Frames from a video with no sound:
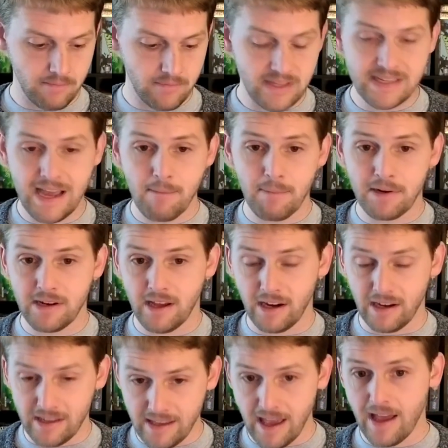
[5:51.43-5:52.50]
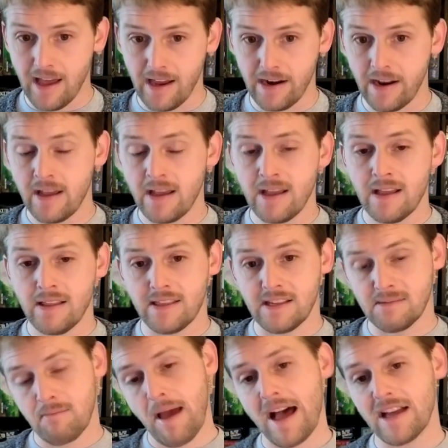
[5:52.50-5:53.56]
This happened again this
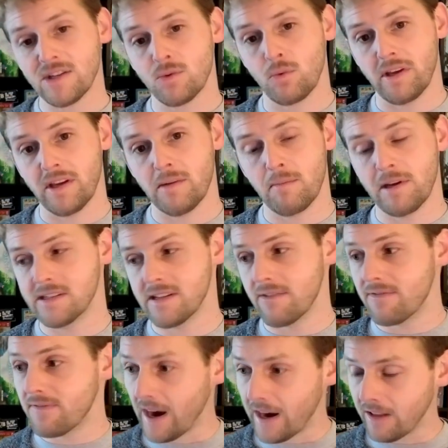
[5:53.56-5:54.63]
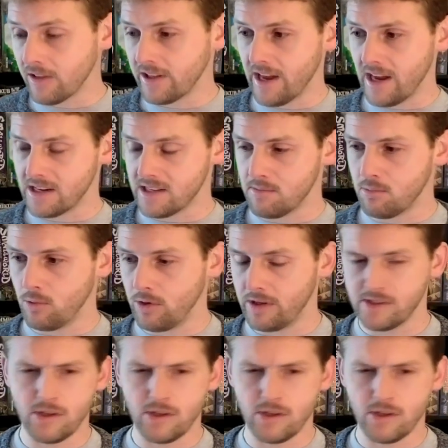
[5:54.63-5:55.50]
past week because I finally got to the point.